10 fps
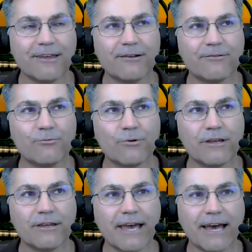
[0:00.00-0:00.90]
and
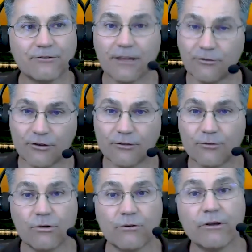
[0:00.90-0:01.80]
we ask each other,
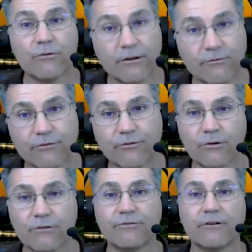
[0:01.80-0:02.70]
"What are we grateful
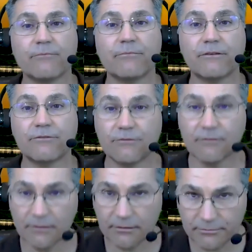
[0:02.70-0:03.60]
for from this
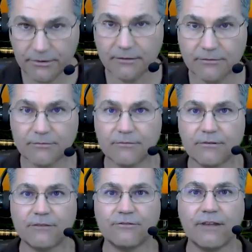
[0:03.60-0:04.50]

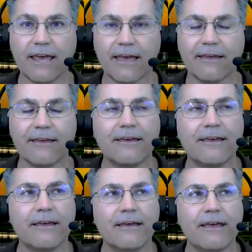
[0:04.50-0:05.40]
day?"
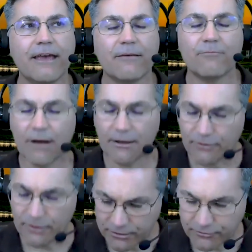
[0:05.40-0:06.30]
And my
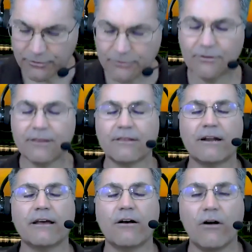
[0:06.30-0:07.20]
very first thing that
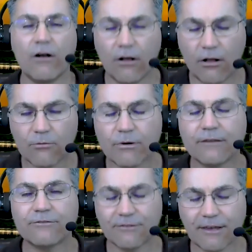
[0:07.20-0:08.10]
I
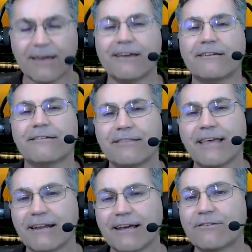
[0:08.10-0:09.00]
always say in
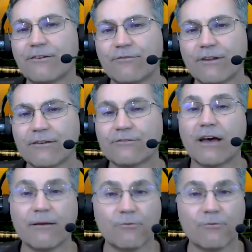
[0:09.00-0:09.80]
that activity is, "I'm